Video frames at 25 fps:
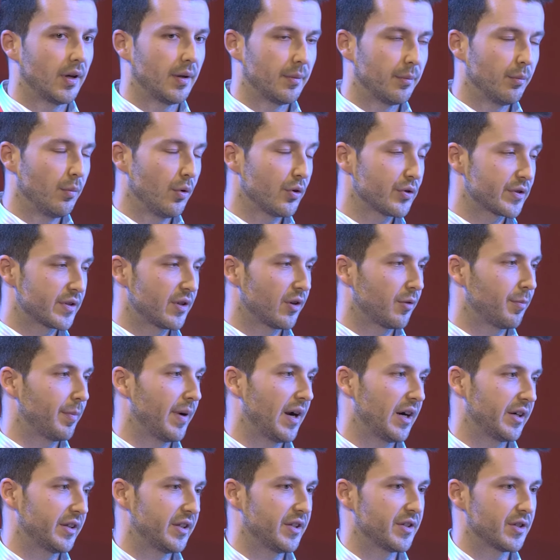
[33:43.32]
most third
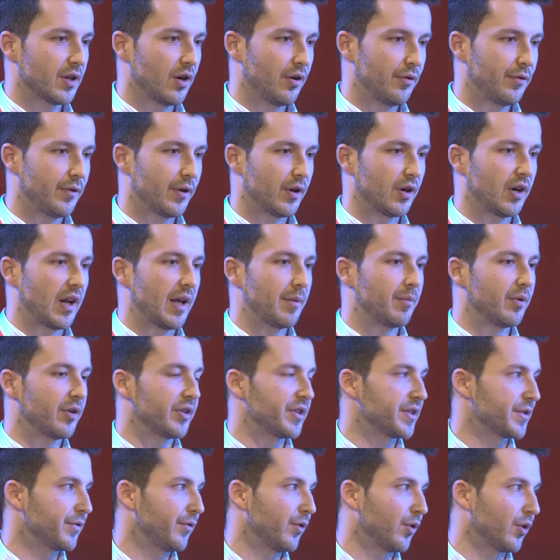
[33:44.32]
parties offer
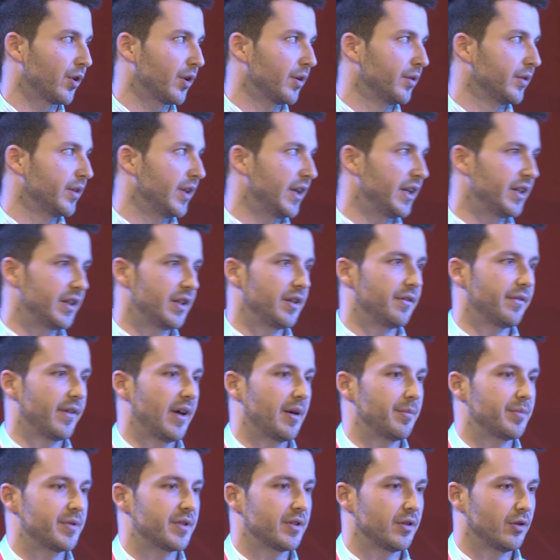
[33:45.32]
libraries for native
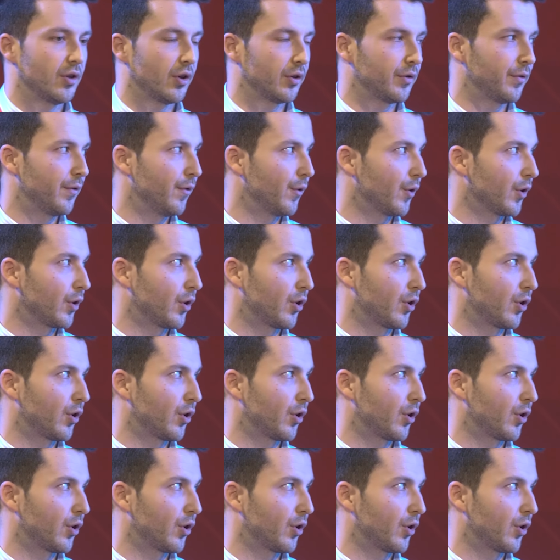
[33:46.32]
apps, not for